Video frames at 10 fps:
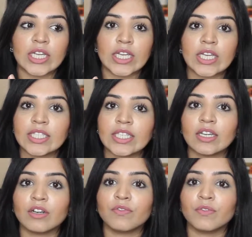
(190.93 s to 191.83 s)

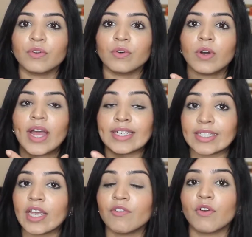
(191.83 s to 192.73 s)
easier for and
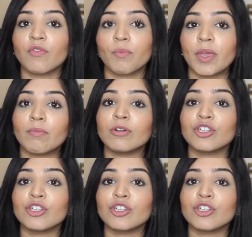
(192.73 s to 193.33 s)
safer for people